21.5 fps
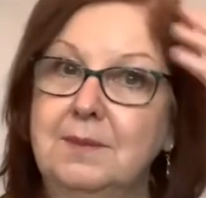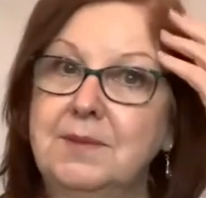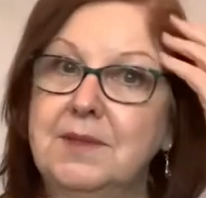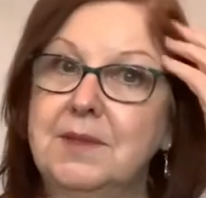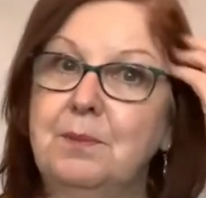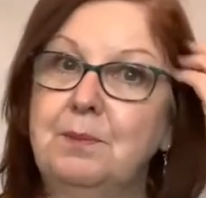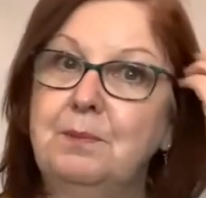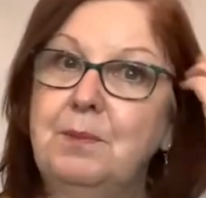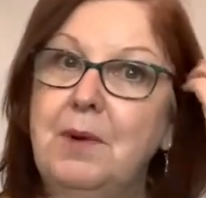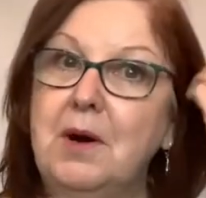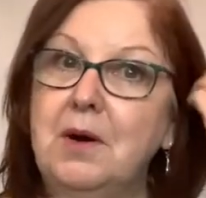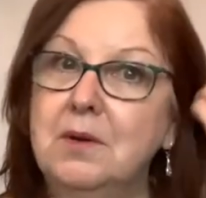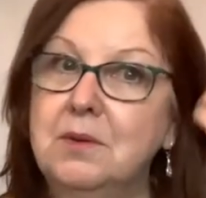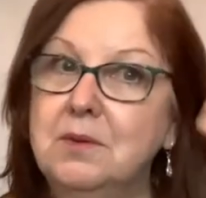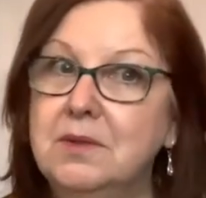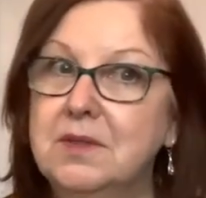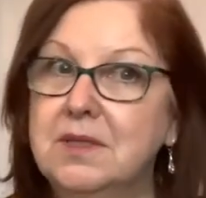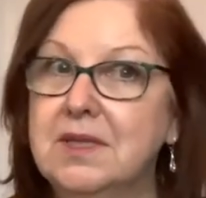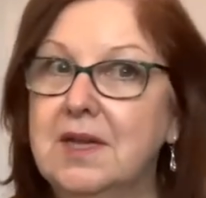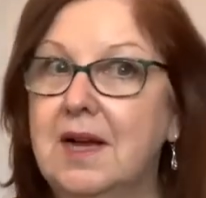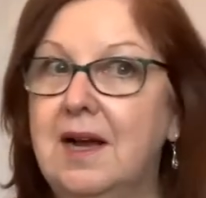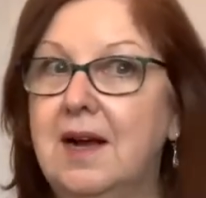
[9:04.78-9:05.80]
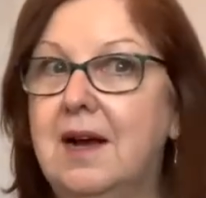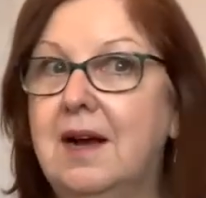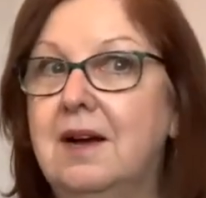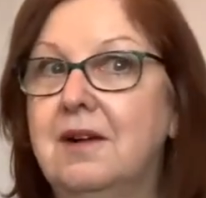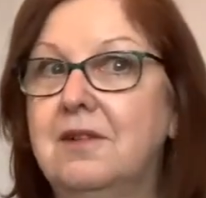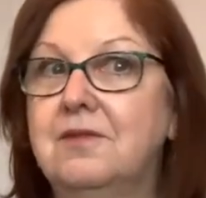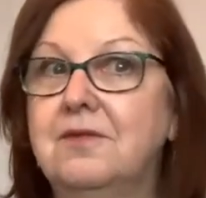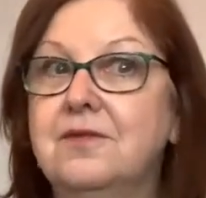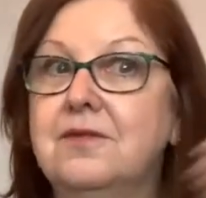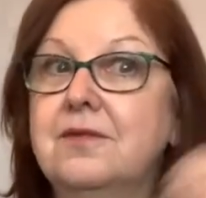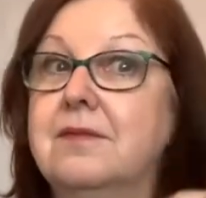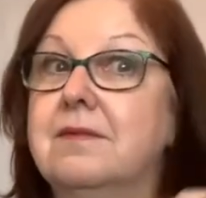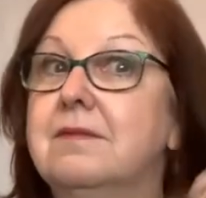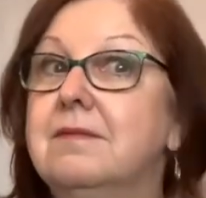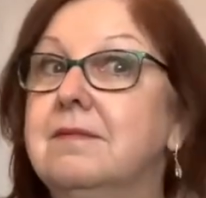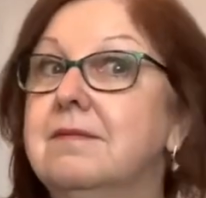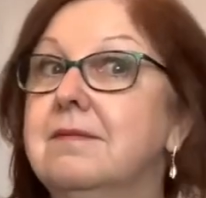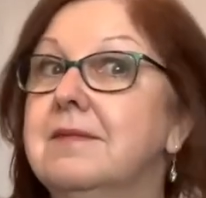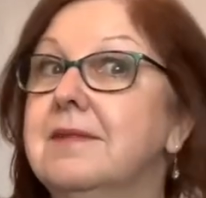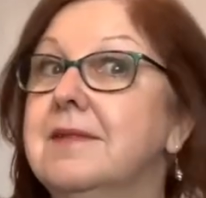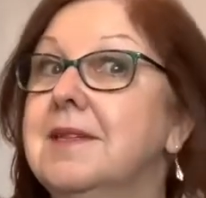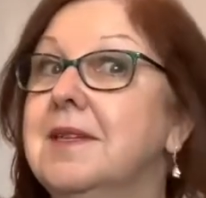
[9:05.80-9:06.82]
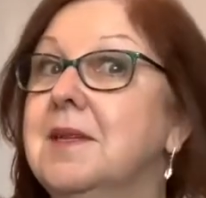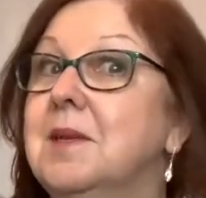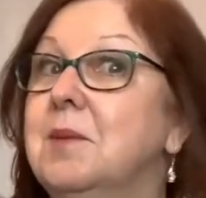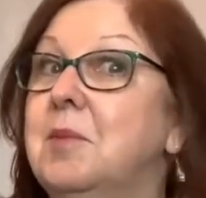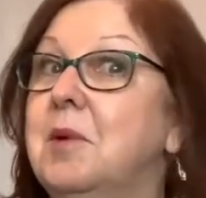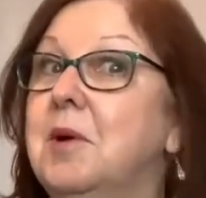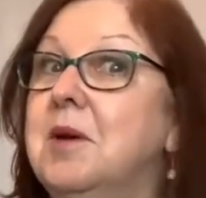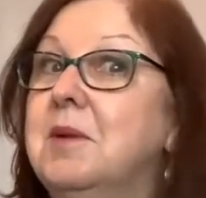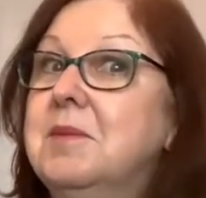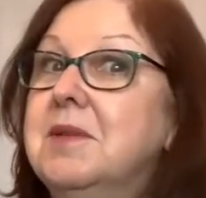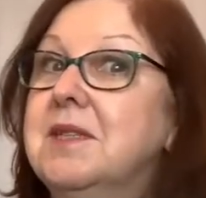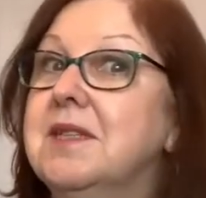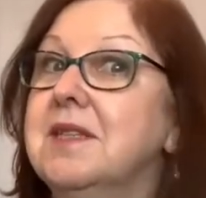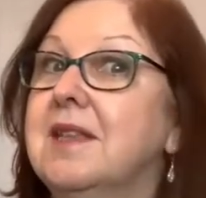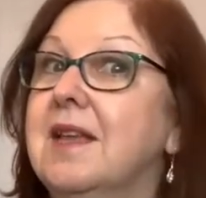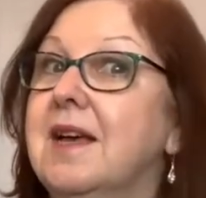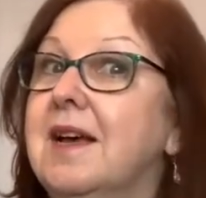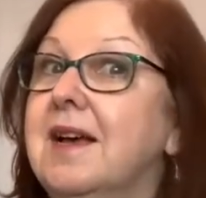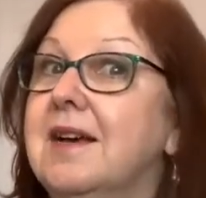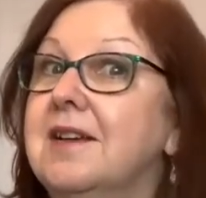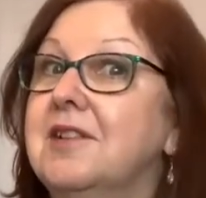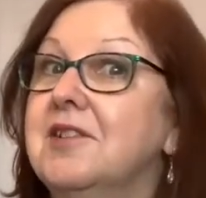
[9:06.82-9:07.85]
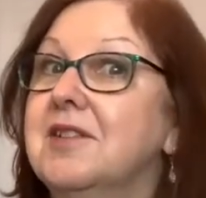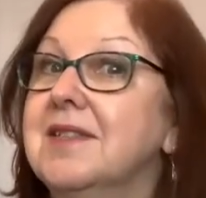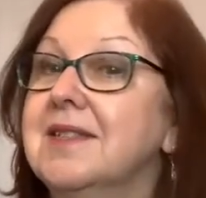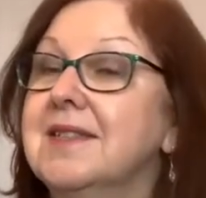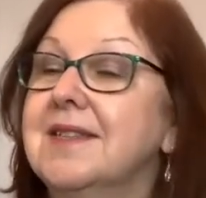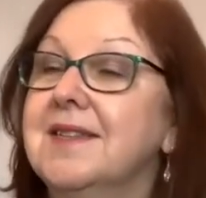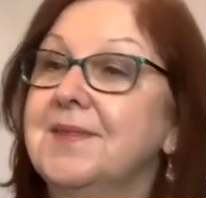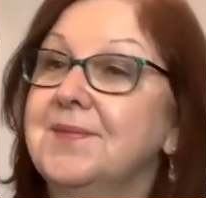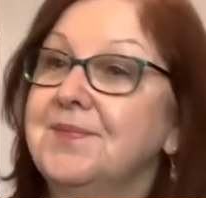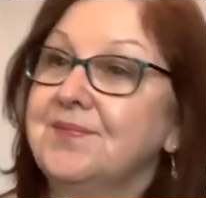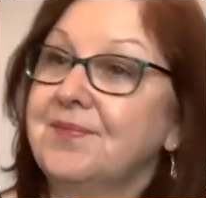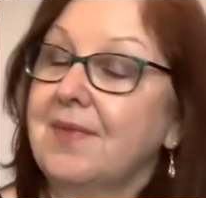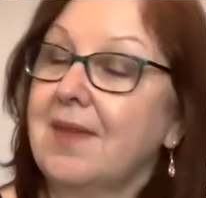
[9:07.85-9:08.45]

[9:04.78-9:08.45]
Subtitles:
I'm supposed to have an appointment at the hairdresser.